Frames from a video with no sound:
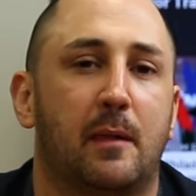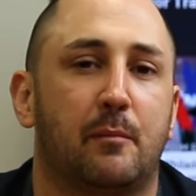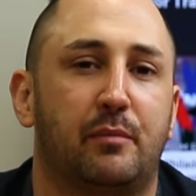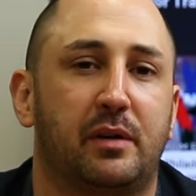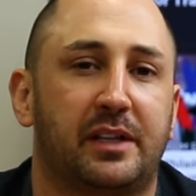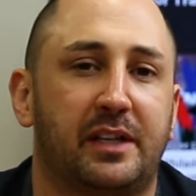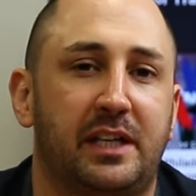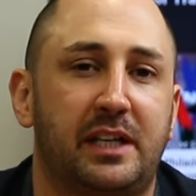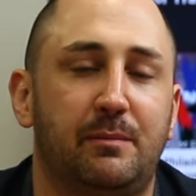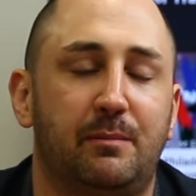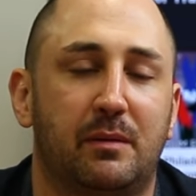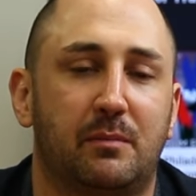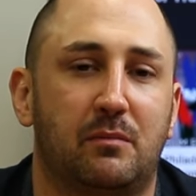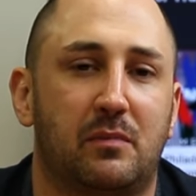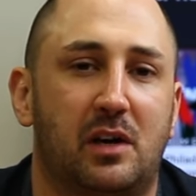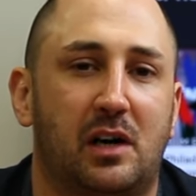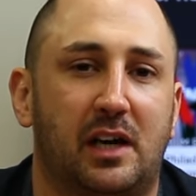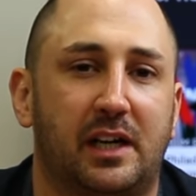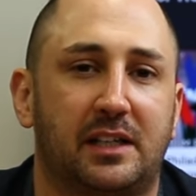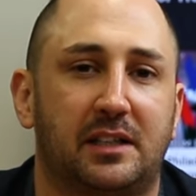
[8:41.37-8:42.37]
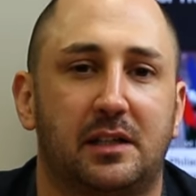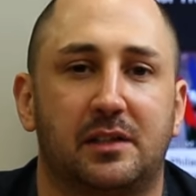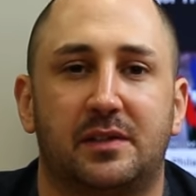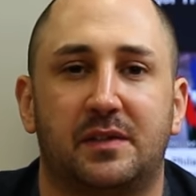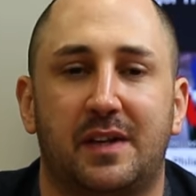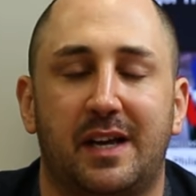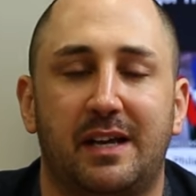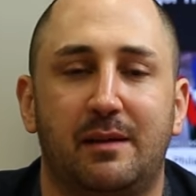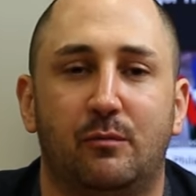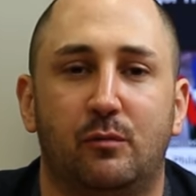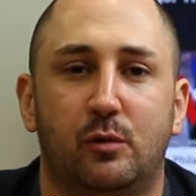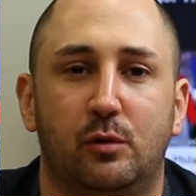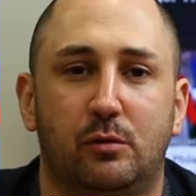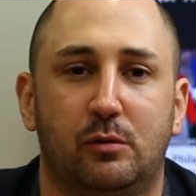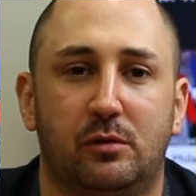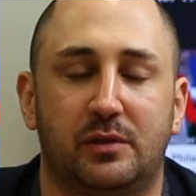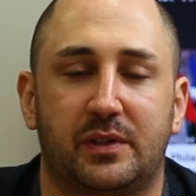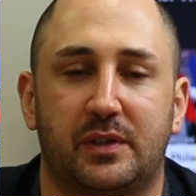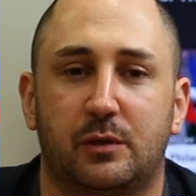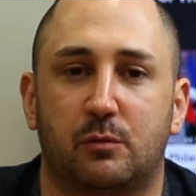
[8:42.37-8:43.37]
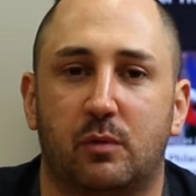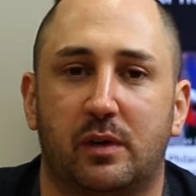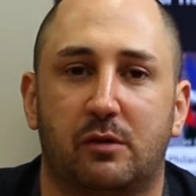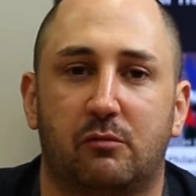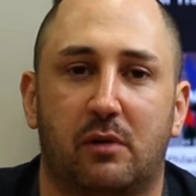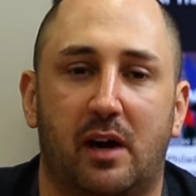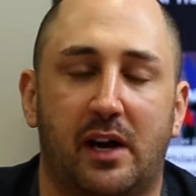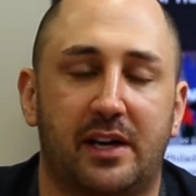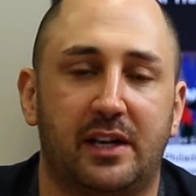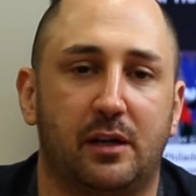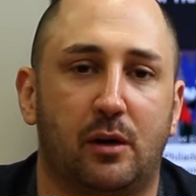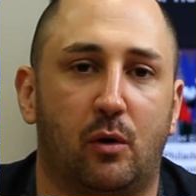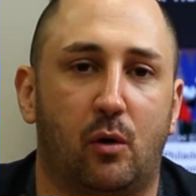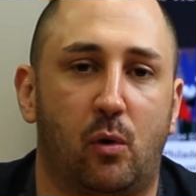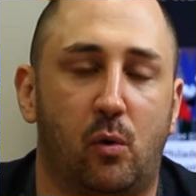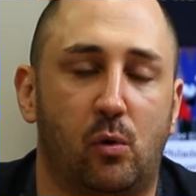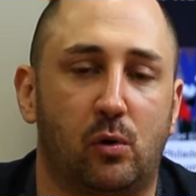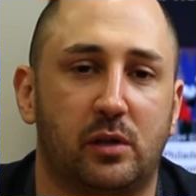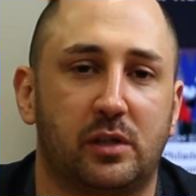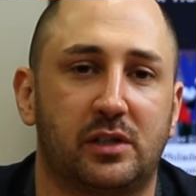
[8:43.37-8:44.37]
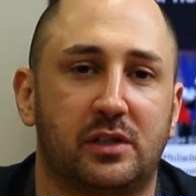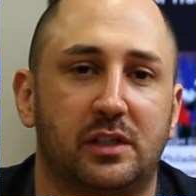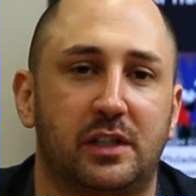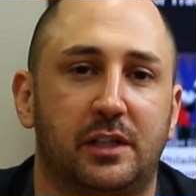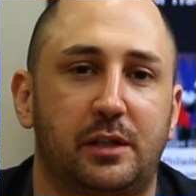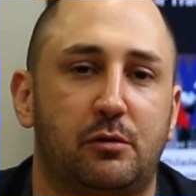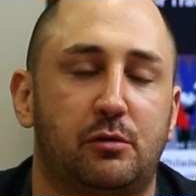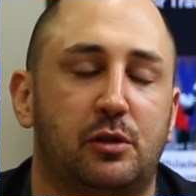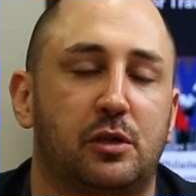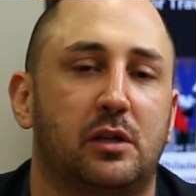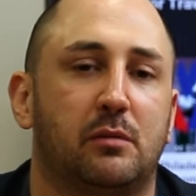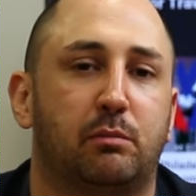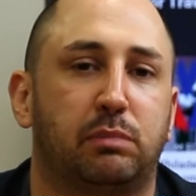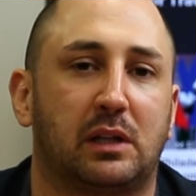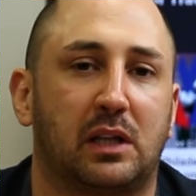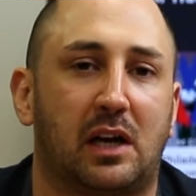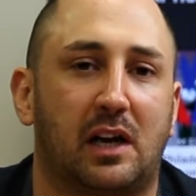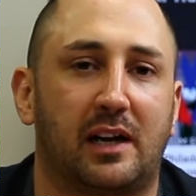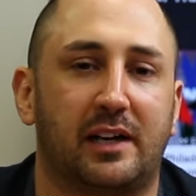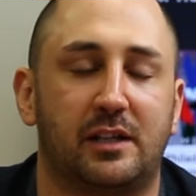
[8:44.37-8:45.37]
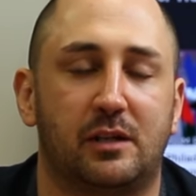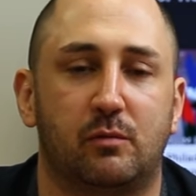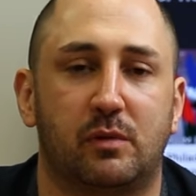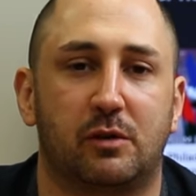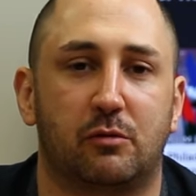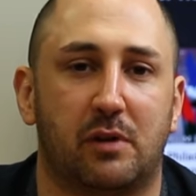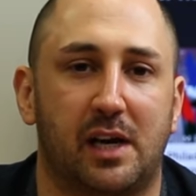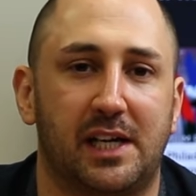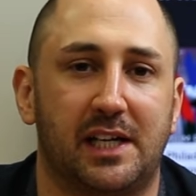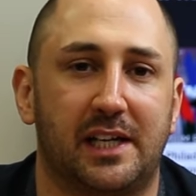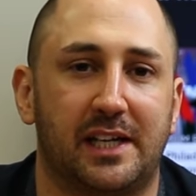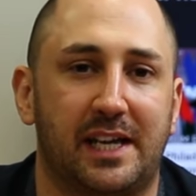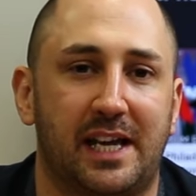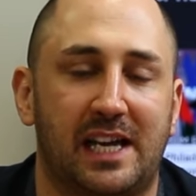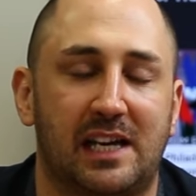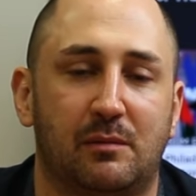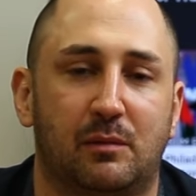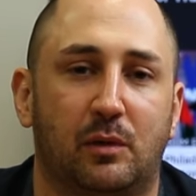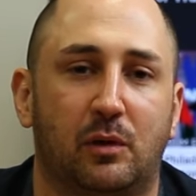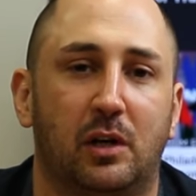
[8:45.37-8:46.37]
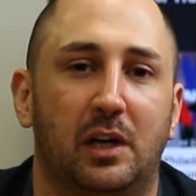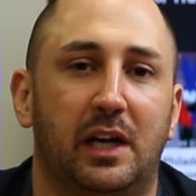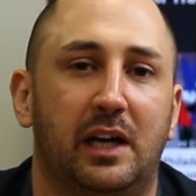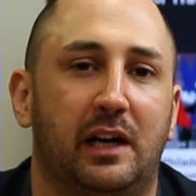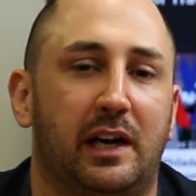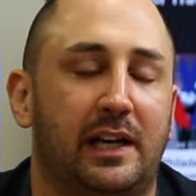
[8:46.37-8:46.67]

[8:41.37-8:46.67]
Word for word: But keep in mind the same rules as when riding a horse you should apply to when riding a camel.